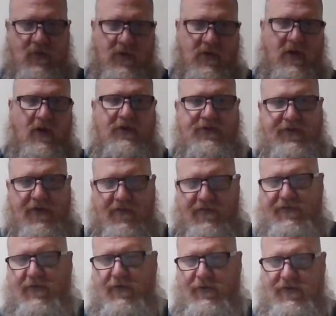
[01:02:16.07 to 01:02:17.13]
doing all the stuff
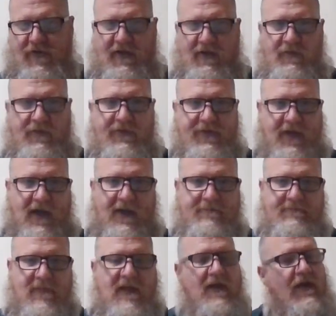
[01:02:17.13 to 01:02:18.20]
associated with that.
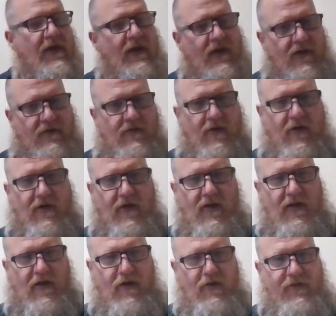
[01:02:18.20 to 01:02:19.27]

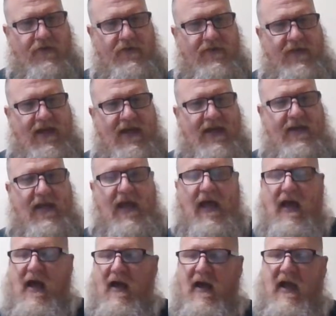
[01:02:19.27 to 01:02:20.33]
Other than that,
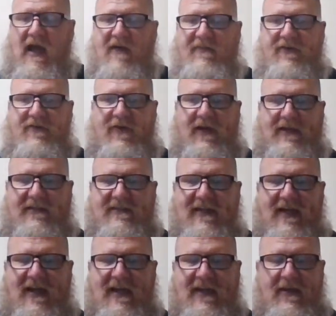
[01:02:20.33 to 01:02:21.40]
have a great
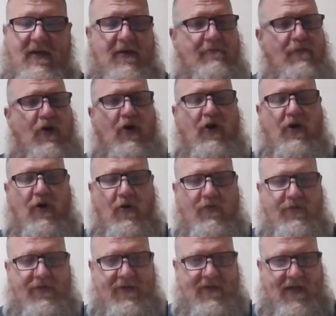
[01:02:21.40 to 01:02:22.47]
day.
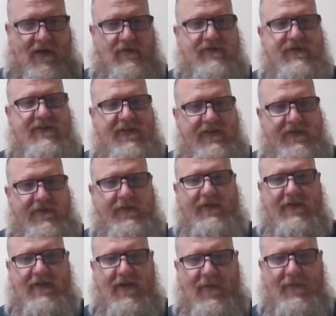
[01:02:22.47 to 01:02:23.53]
Hopefully, I will see you in
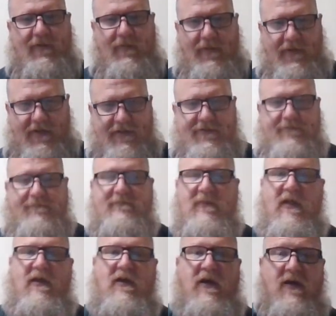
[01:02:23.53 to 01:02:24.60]
a couple of weeks.
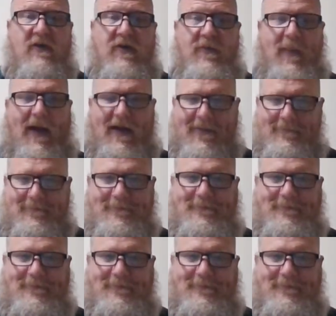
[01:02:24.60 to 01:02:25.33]
Goodbye.